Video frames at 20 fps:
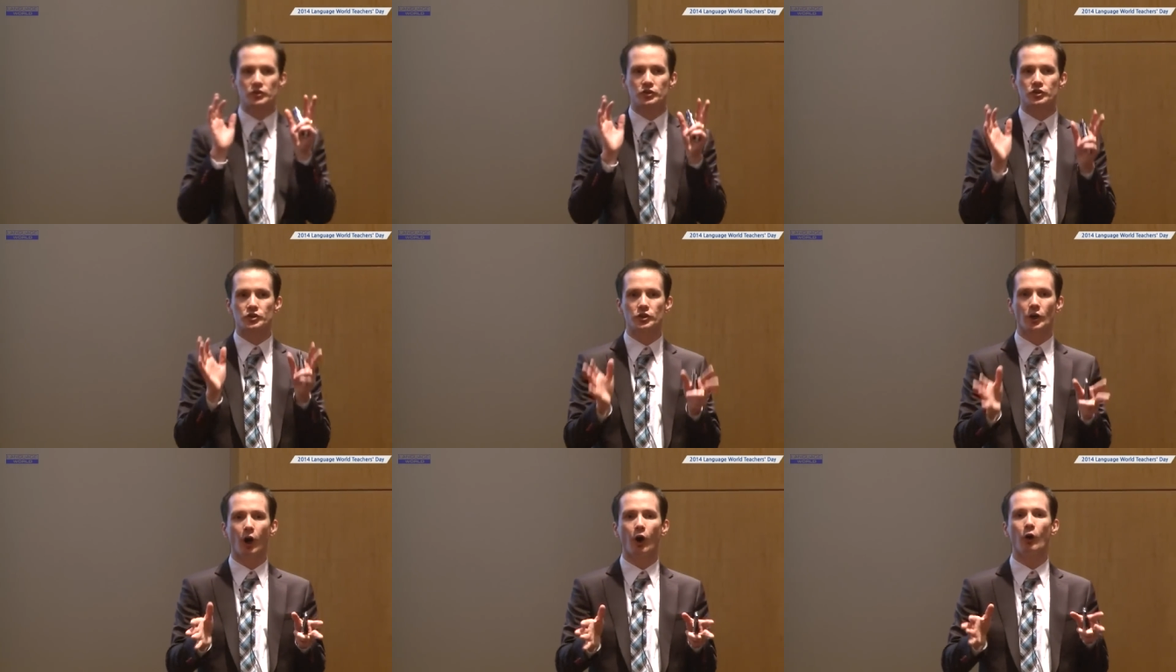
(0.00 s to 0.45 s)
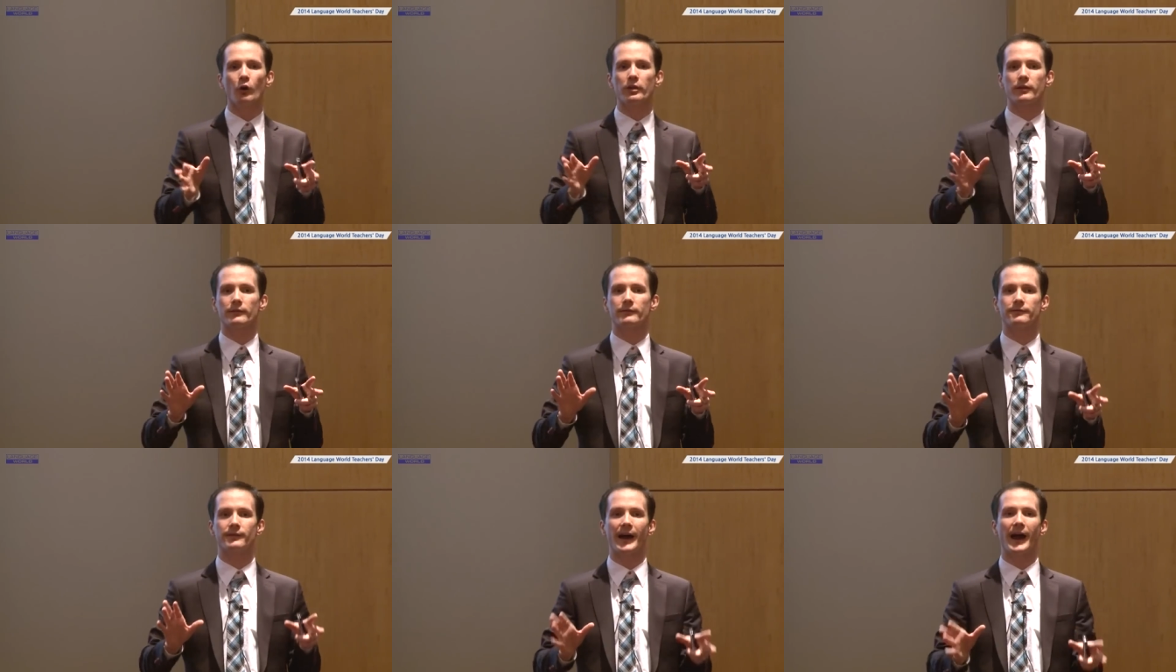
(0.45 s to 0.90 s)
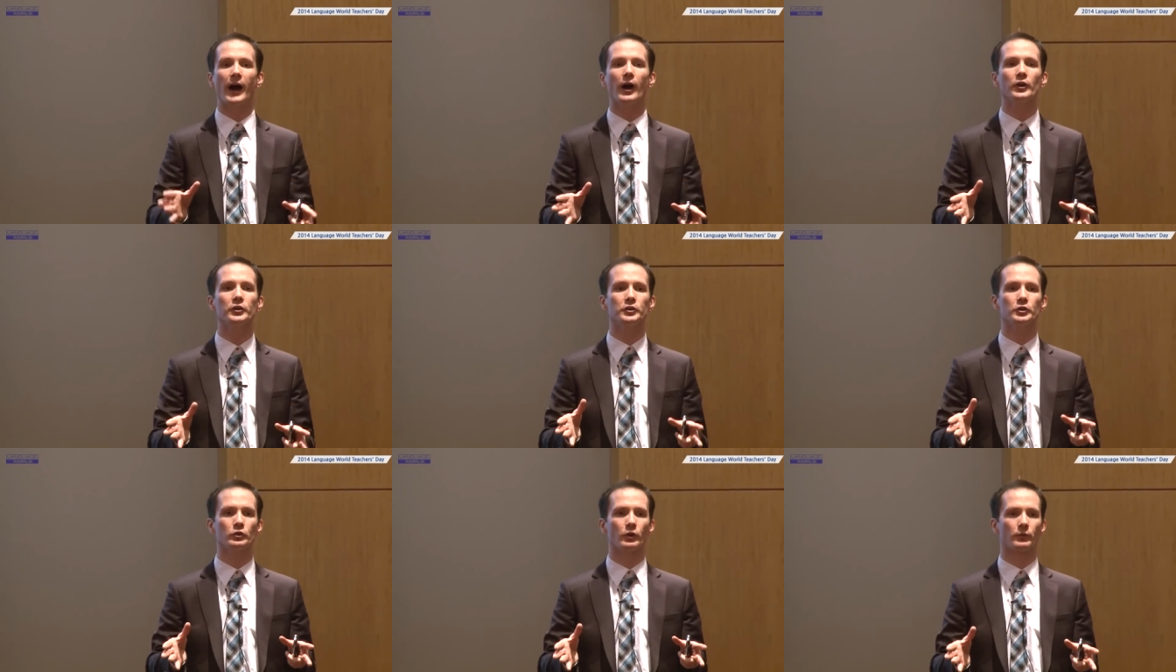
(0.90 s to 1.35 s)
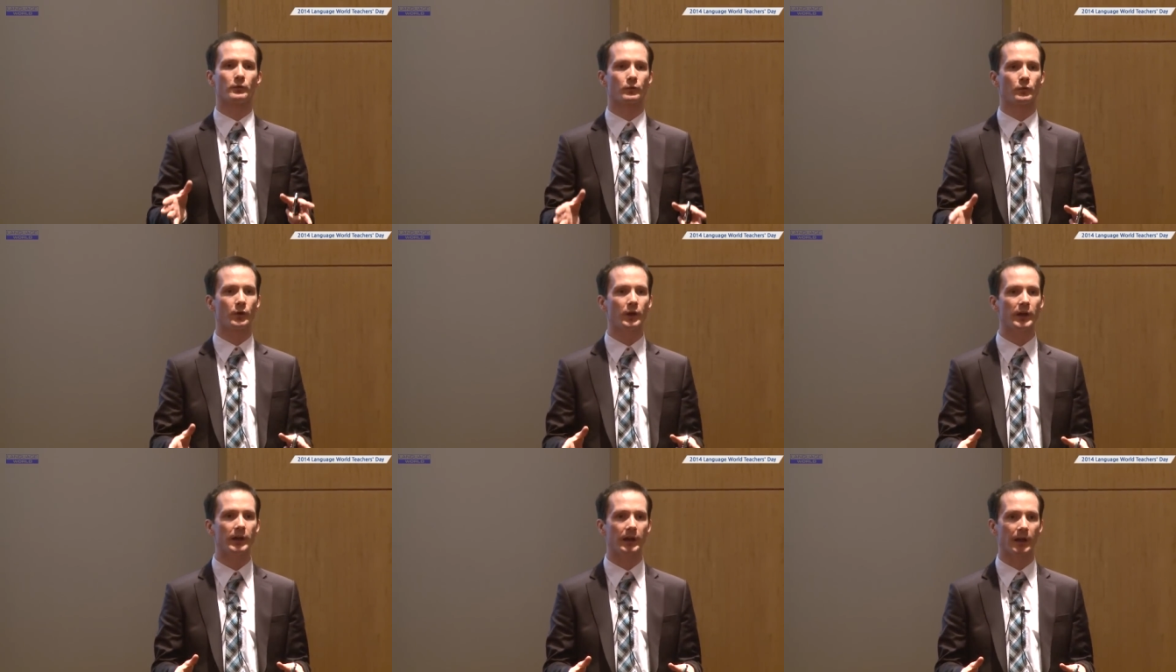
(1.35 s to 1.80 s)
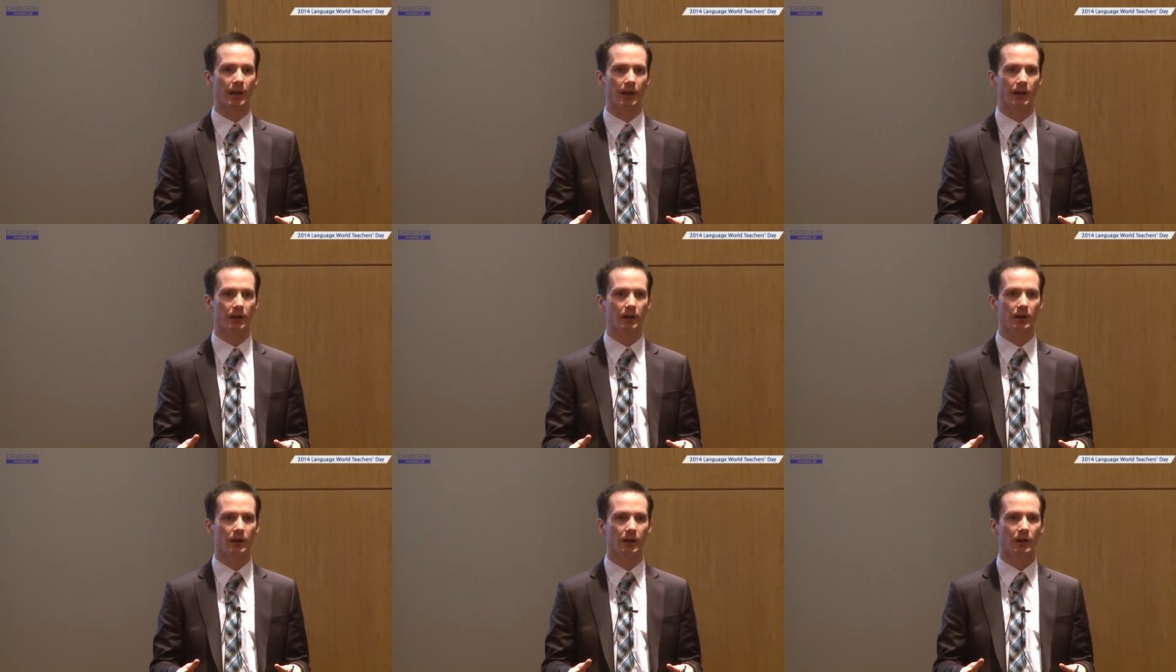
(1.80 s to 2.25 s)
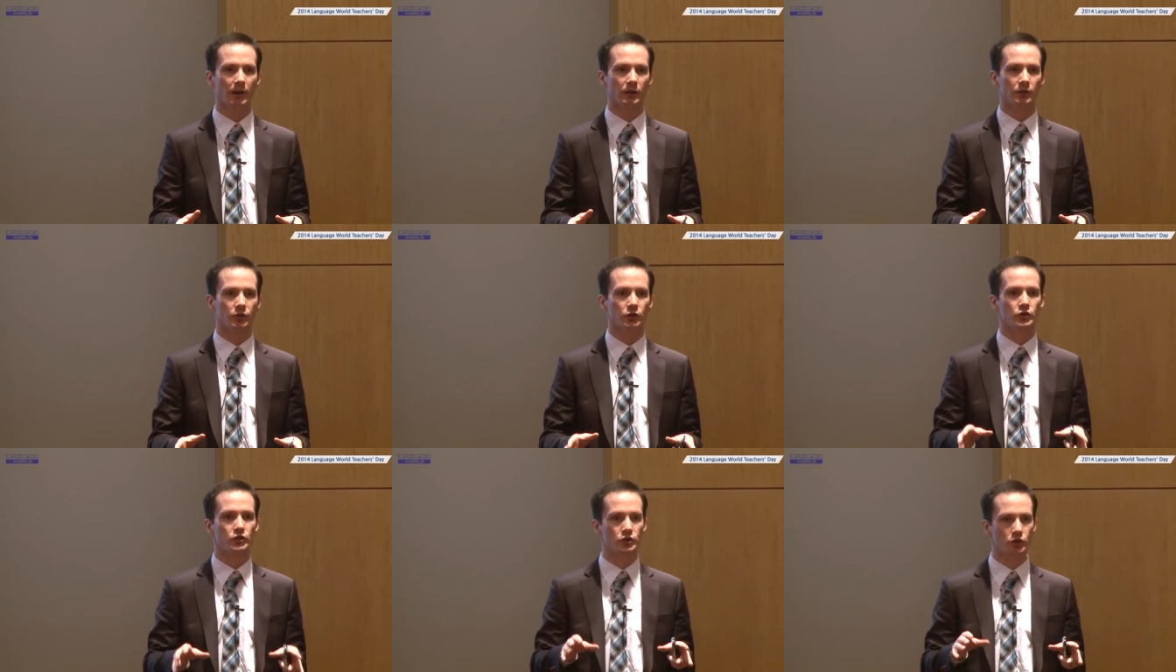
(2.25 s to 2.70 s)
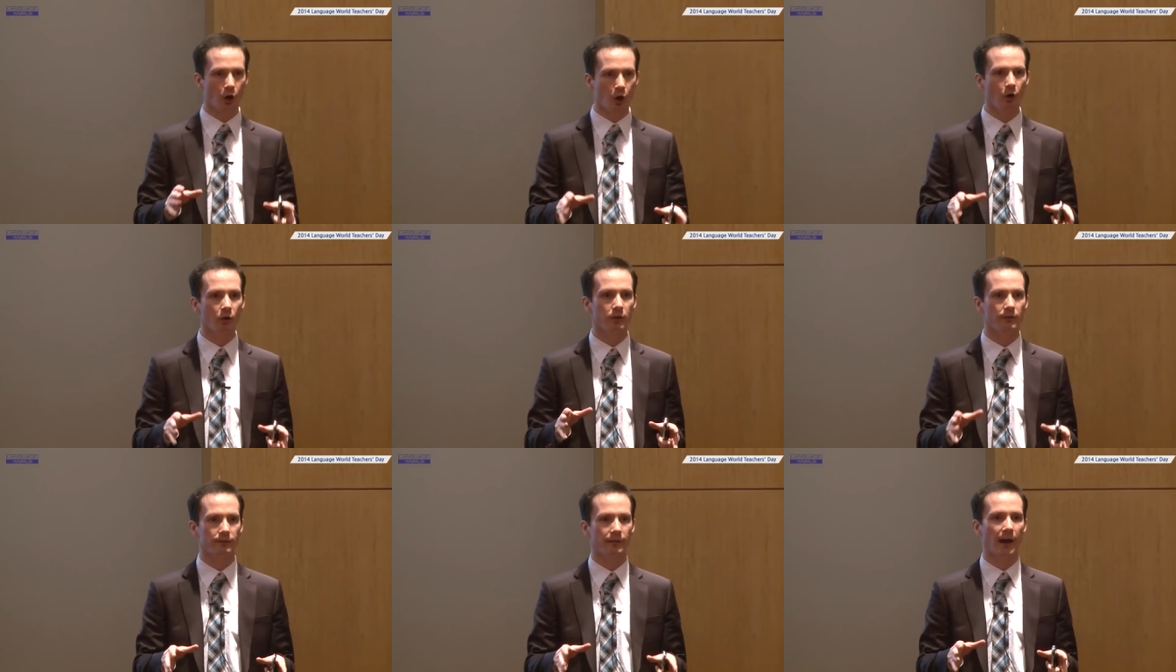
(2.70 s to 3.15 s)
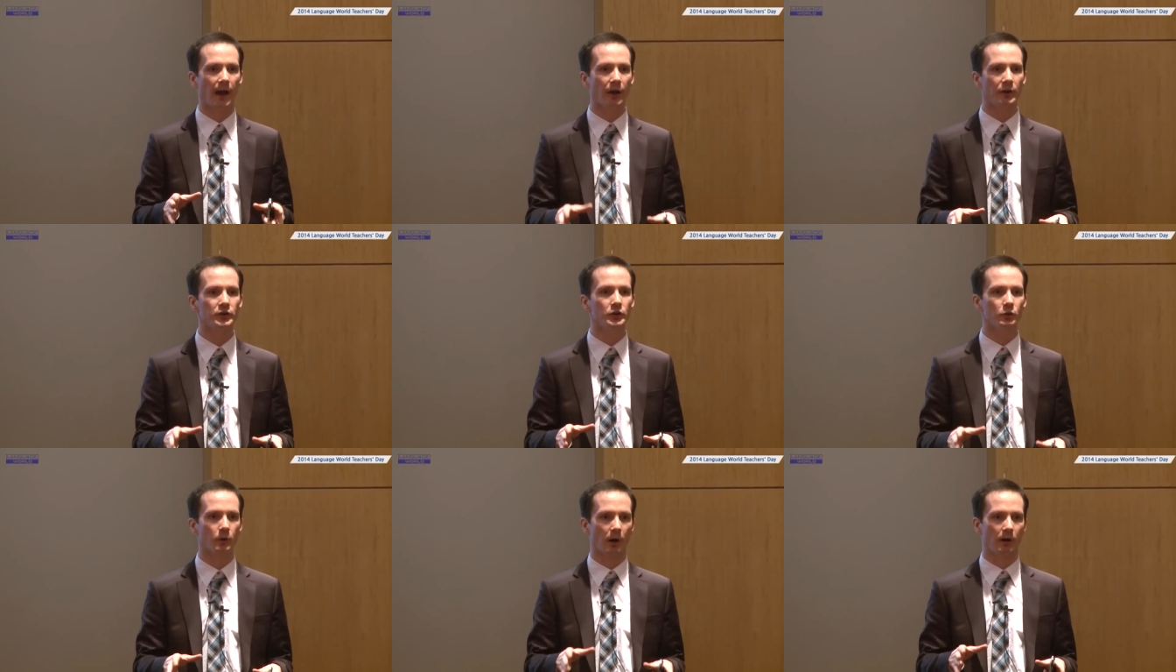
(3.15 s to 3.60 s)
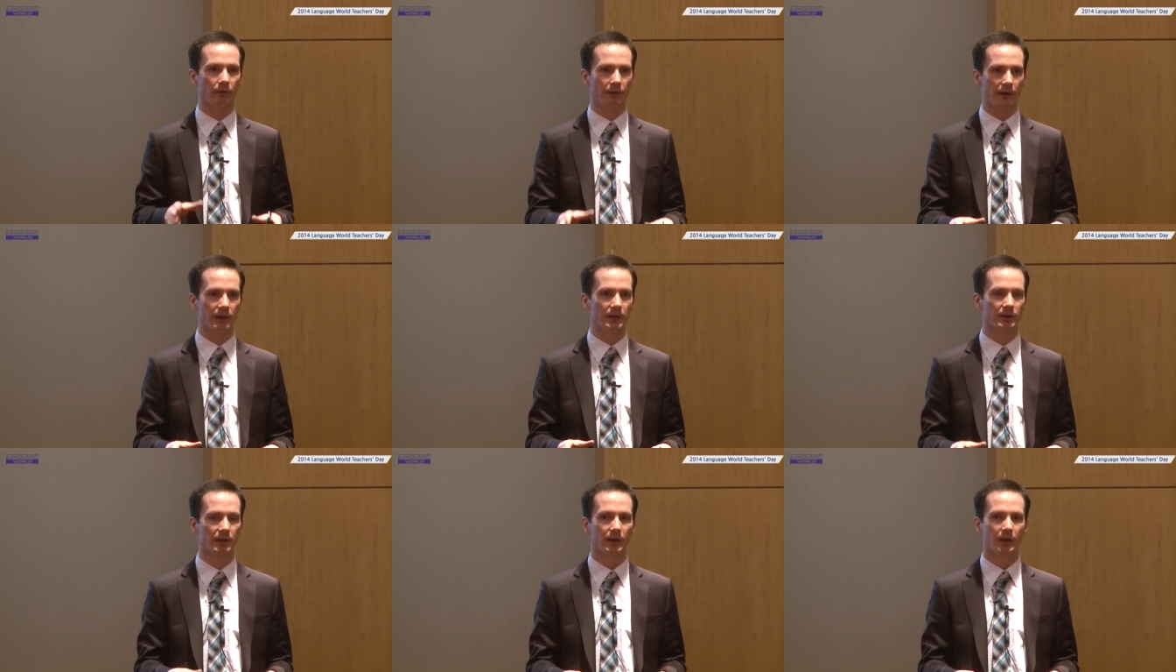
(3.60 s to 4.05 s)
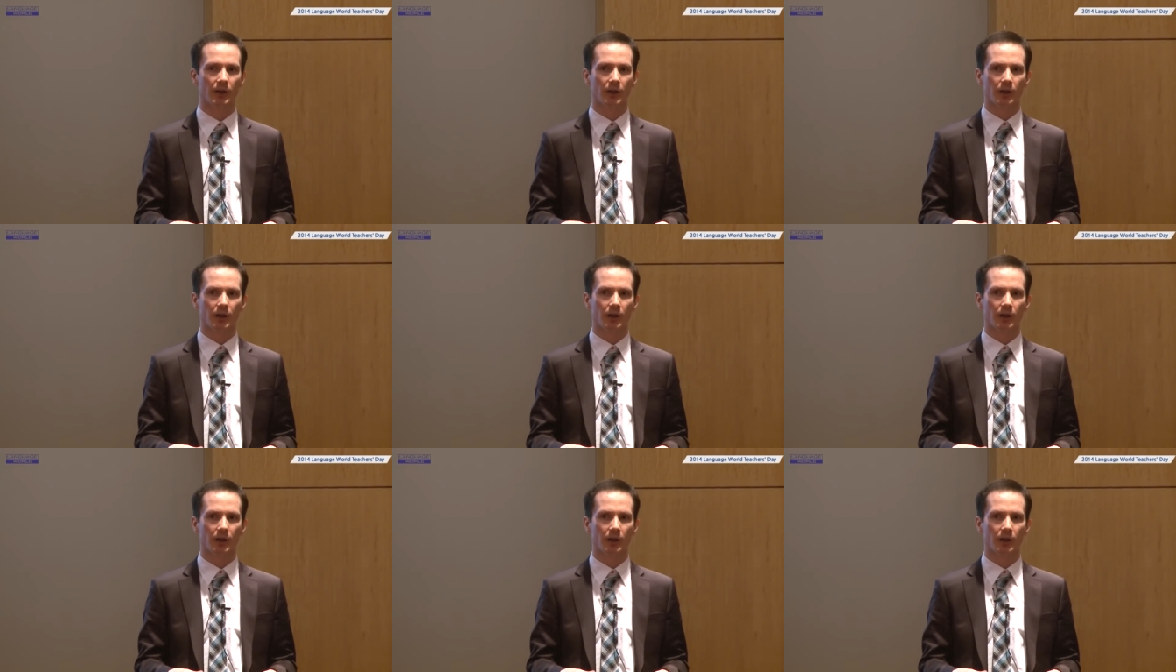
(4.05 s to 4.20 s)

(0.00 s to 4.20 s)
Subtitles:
show the value of reading, to show the value of it,